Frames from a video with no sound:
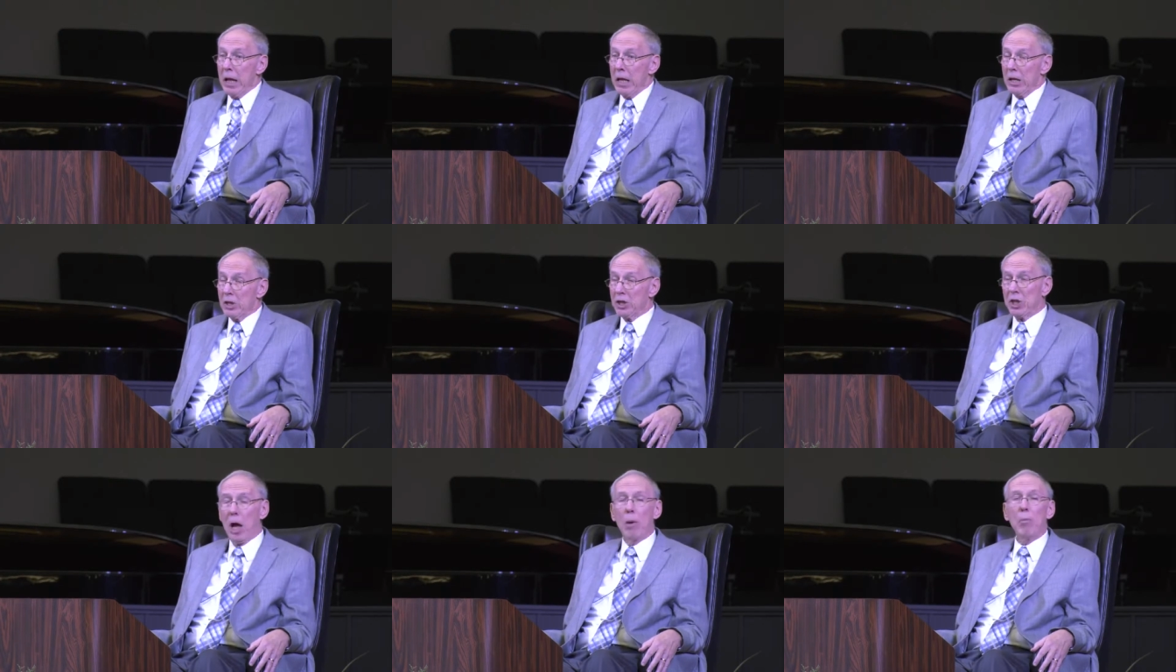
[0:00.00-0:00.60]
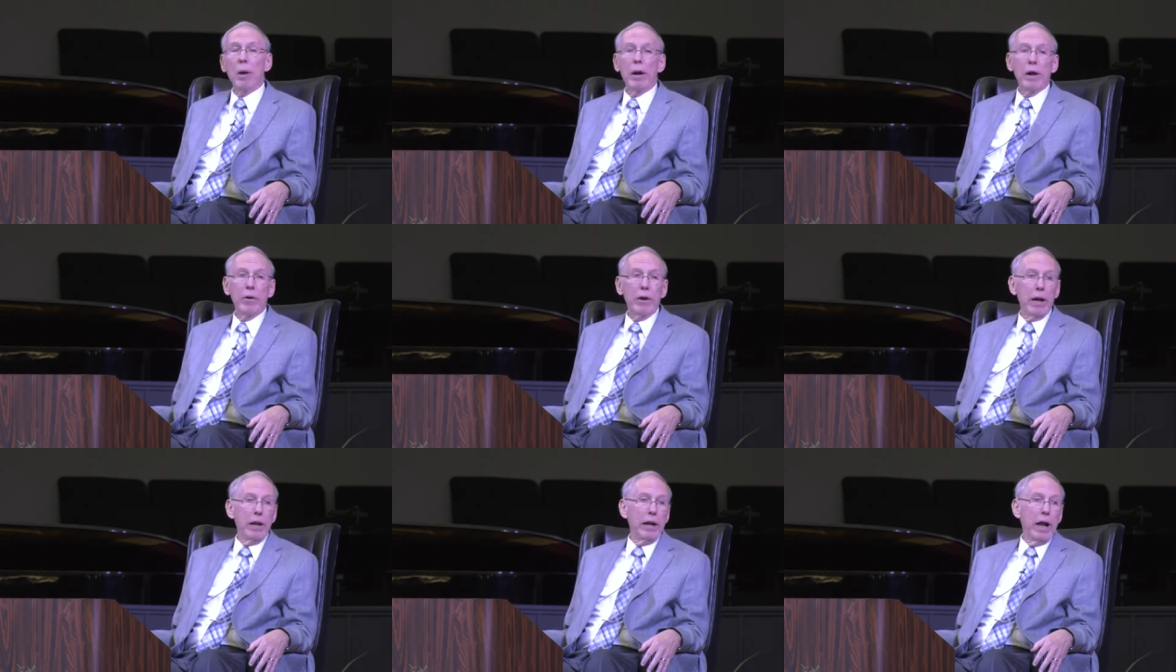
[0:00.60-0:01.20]
Psalm one
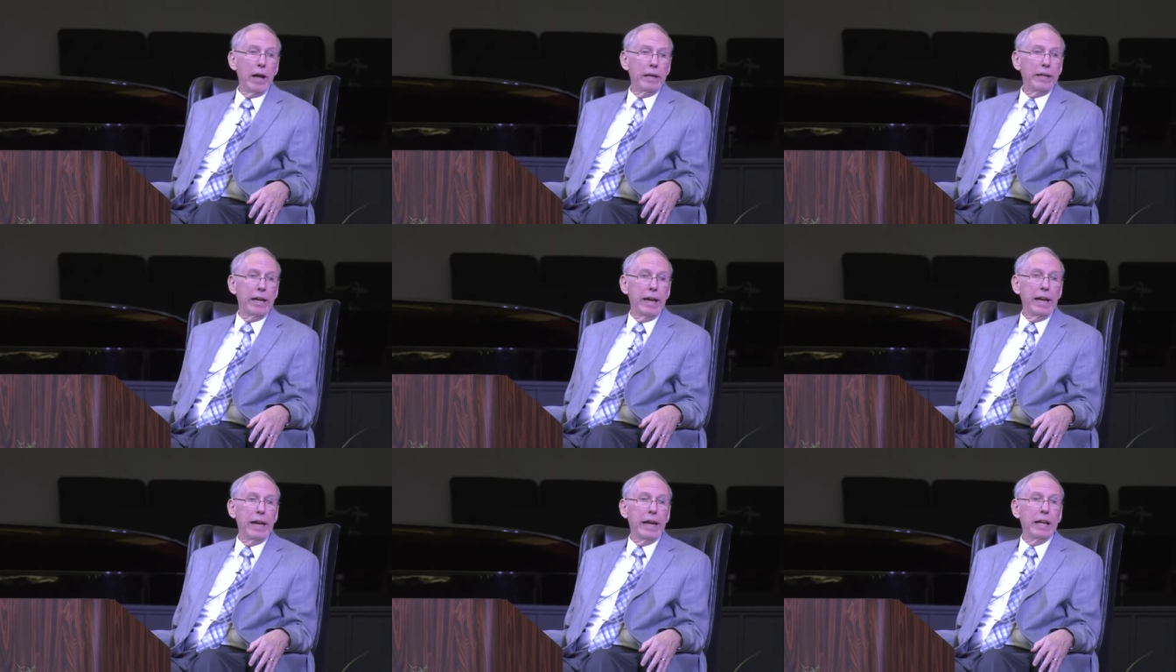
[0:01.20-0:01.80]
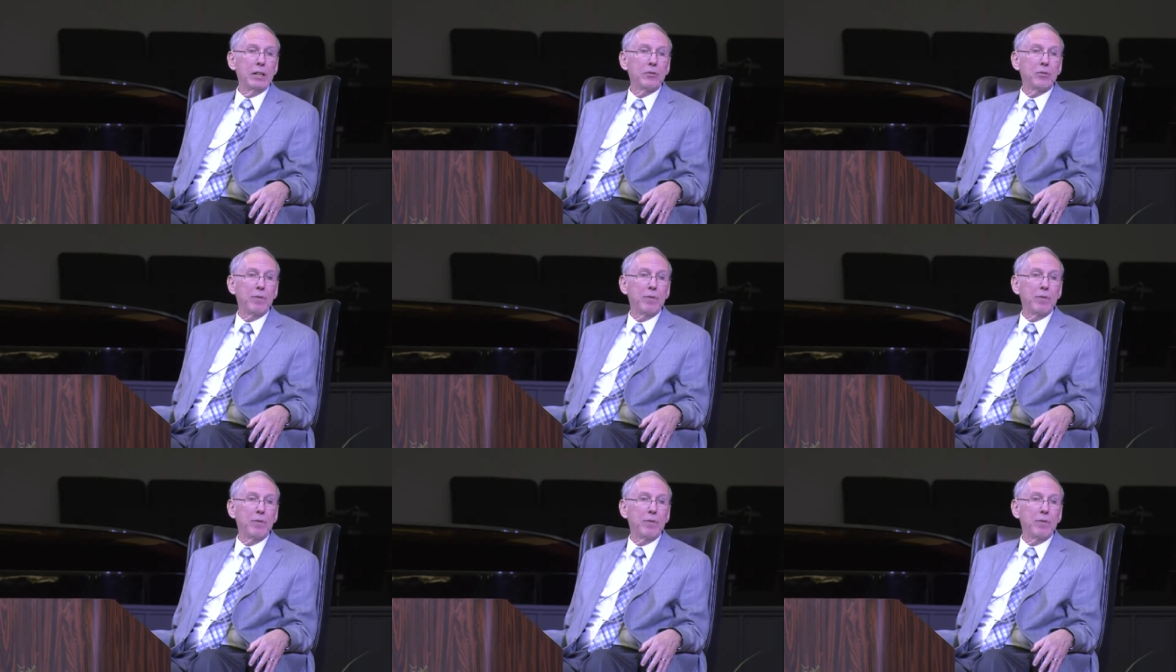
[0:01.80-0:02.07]
nineteen is